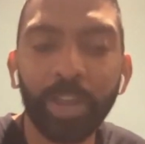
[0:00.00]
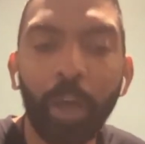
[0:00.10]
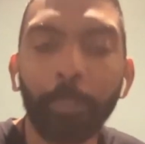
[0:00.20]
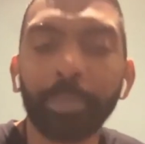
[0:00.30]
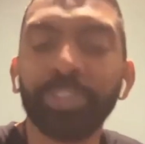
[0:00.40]

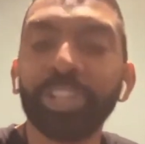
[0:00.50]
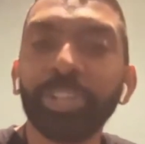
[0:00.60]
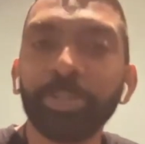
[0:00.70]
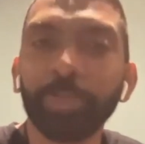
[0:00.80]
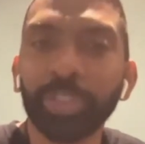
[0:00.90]

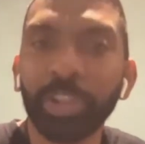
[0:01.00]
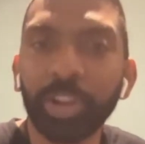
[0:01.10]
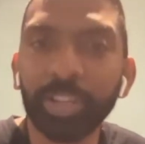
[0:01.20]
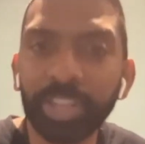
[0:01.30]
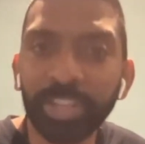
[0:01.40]
opposition with a
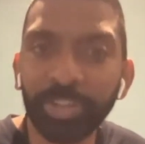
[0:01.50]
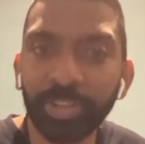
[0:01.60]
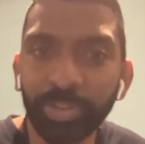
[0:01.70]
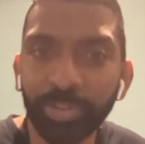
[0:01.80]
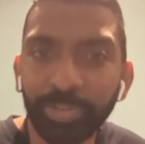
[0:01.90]
lot of
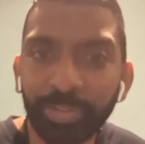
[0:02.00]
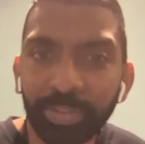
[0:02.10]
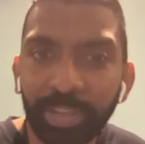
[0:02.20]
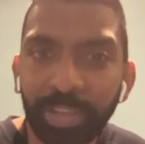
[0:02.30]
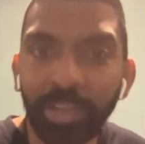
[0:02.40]
teachers,
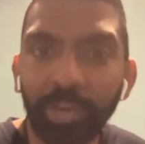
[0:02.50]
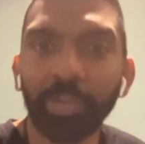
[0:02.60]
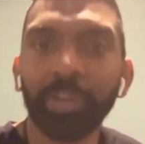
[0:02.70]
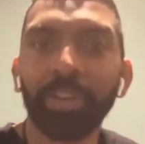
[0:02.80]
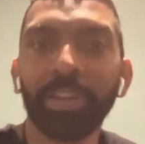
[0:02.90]

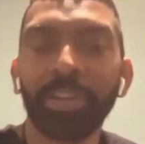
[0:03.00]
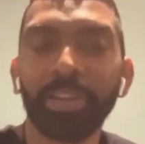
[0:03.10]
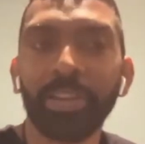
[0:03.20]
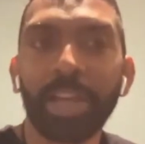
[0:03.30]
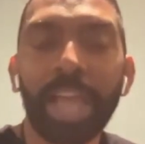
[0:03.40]
or
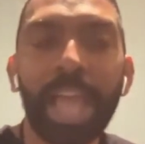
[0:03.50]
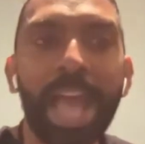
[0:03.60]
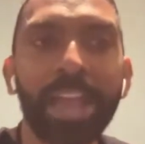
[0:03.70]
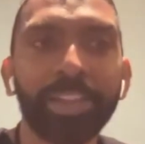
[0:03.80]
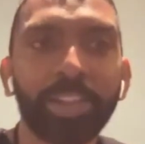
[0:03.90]
I
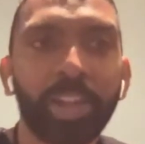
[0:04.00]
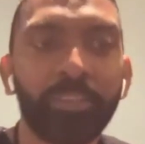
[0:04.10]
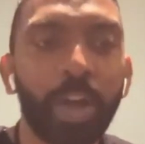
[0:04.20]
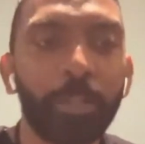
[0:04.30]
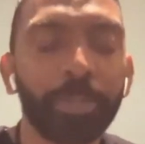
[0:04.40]
had a lot
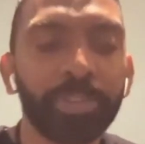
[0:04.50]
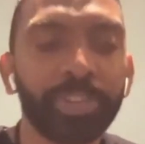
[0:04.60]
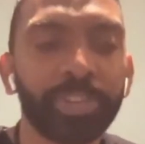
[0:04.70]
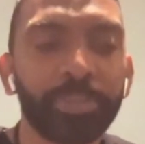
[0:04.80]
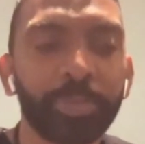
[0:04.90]
of
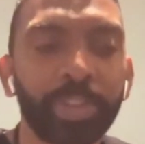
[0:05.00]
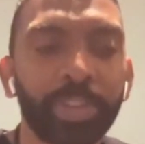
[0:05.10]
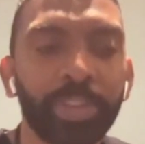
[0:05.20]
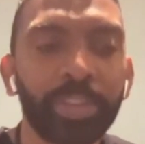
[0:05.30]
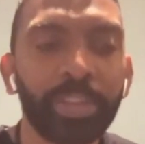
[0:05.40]
opposition with
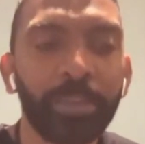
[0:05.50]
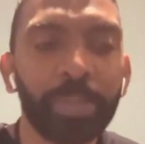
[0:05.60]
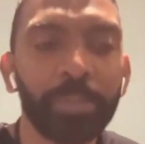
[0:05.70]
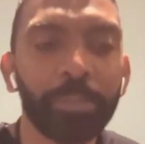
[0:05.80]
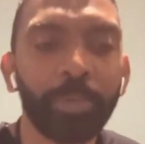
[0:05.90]

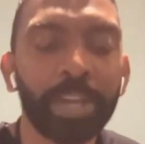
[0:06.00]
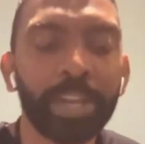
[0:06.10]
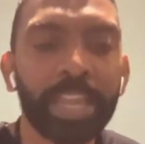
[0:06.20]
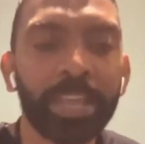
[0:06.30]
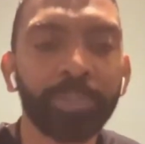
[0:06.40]
people when it
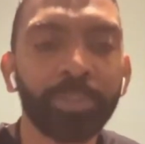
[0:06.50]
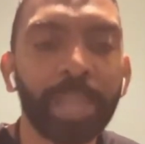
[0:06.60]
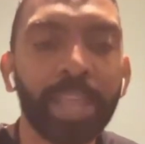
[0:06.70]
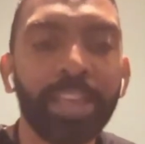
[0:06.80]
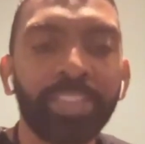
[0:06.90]
came to
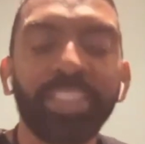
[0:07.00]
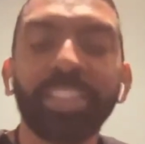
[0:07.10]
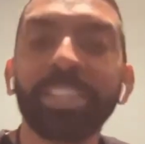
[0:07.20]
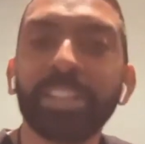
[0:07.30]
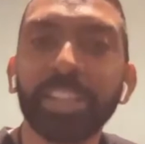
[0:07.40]
my
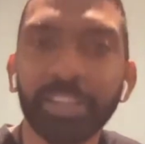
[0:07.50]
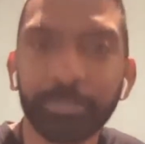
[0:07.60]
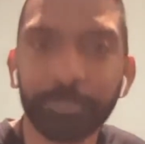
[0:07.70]
ethnicity.